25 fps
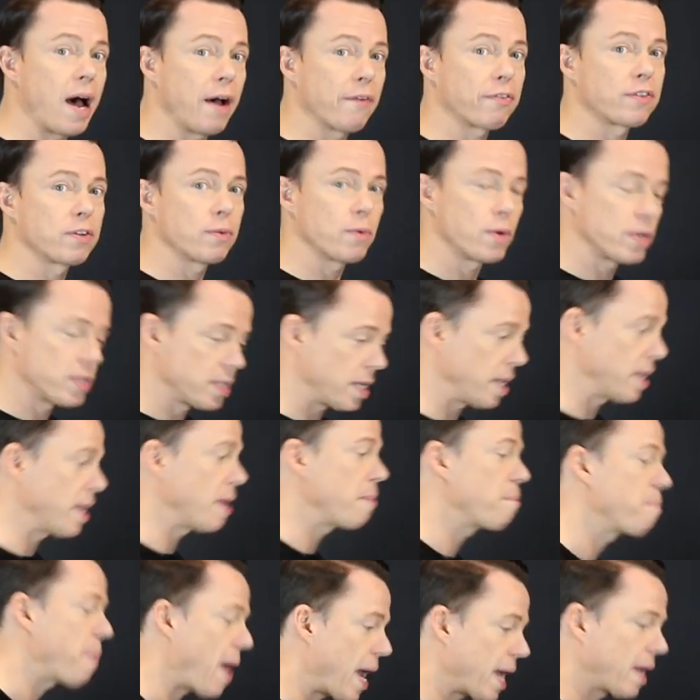afterwards, and
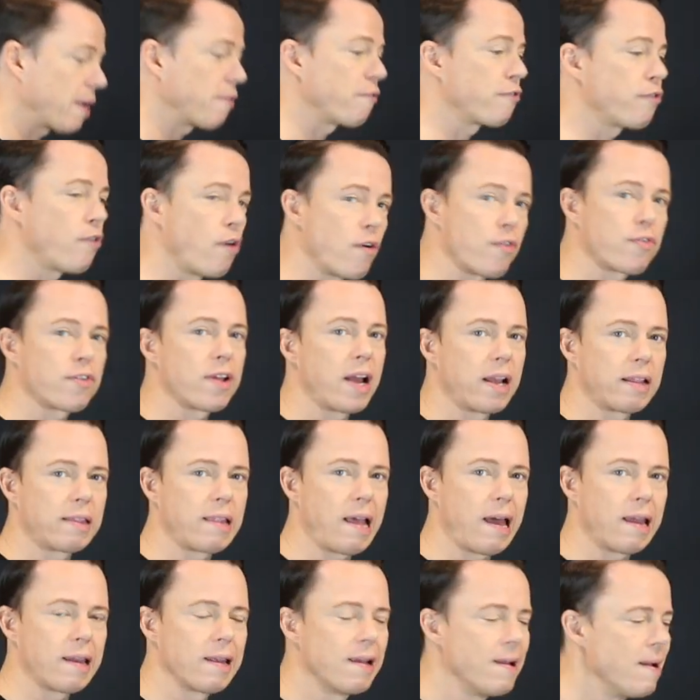then back and forth like
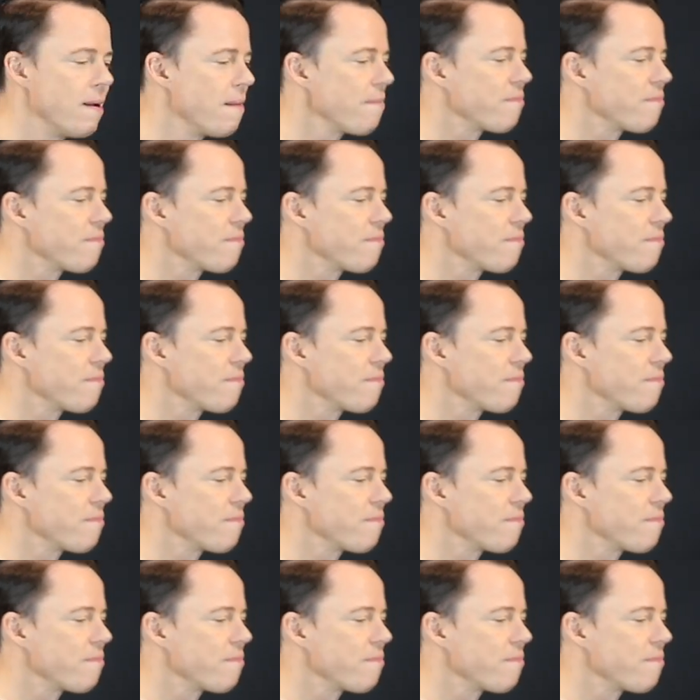that.